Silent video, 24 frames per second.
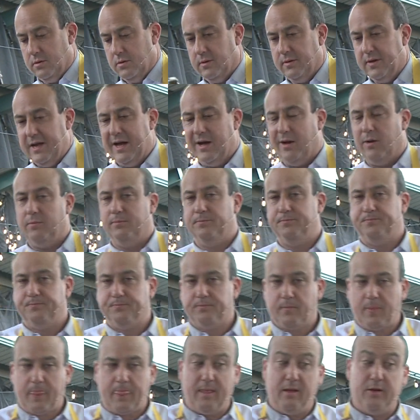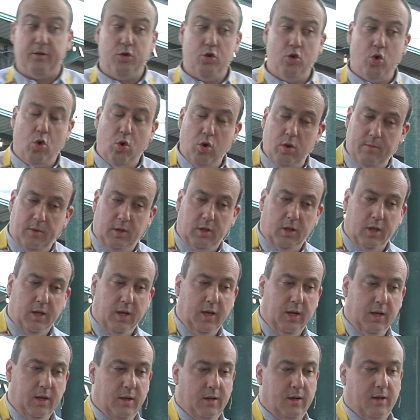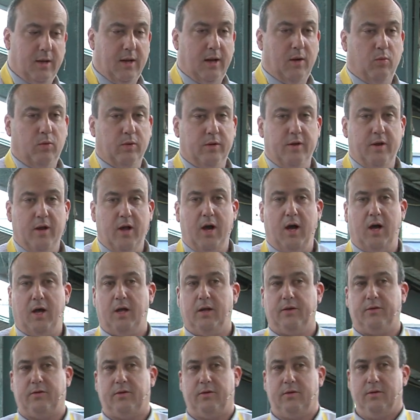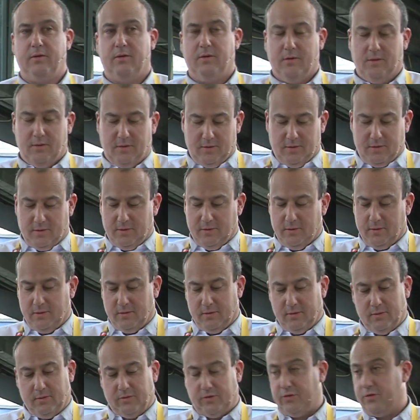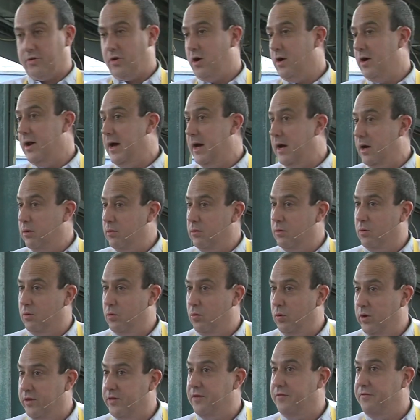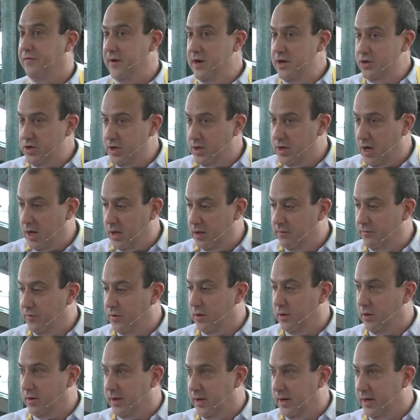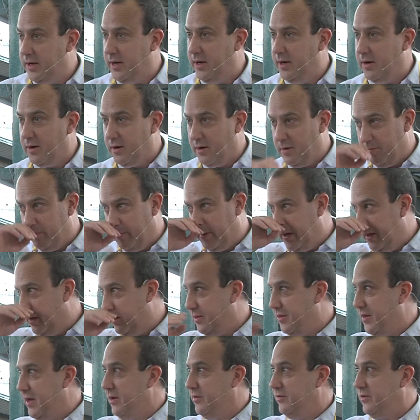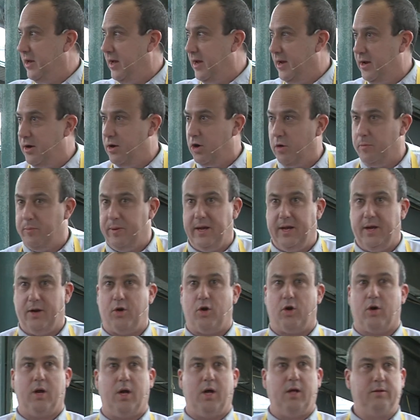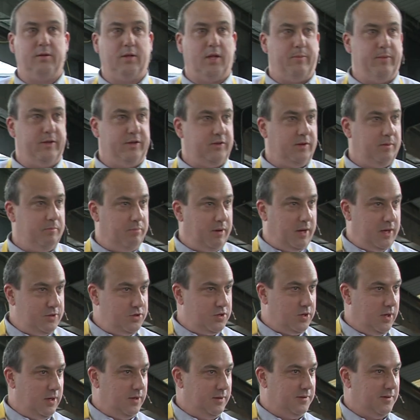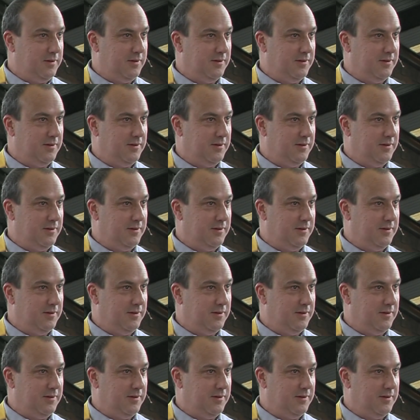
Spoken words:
Now, normally I would not start out with a finishing olive oil in here, but thanks to AARP and our unlimited budget,